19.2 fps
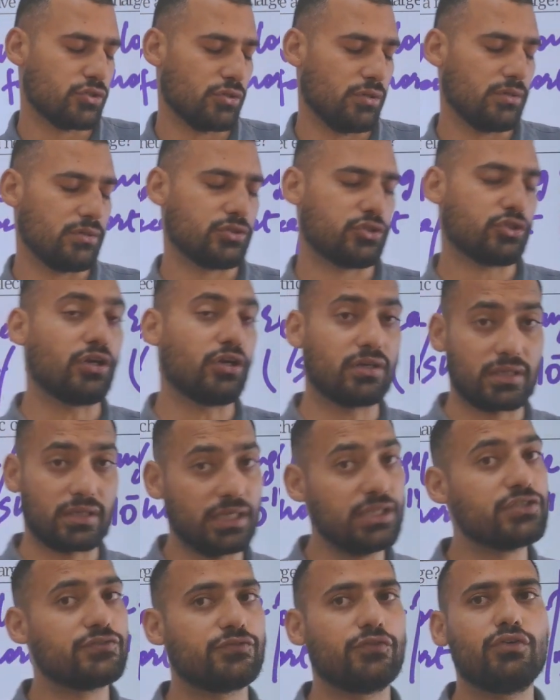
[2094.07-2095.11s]
short
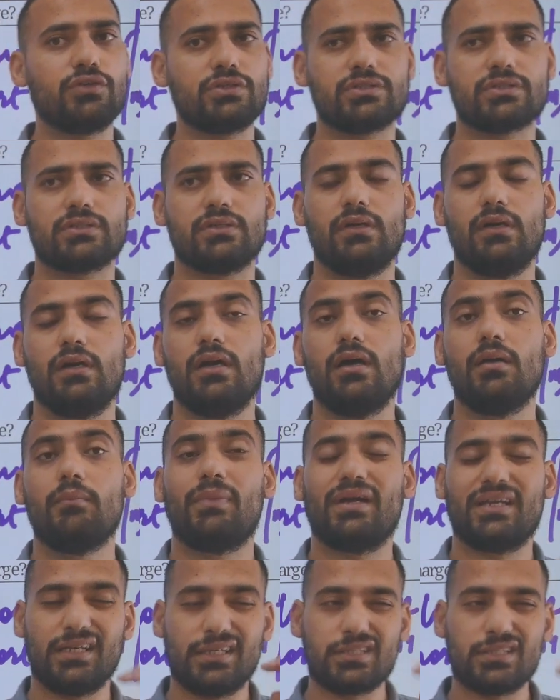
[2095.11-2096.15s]
range force,
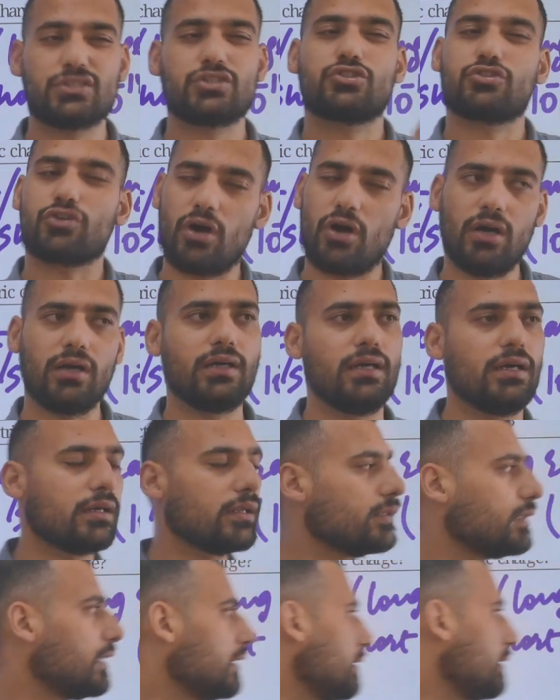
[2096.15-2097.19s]
but it is stronger than the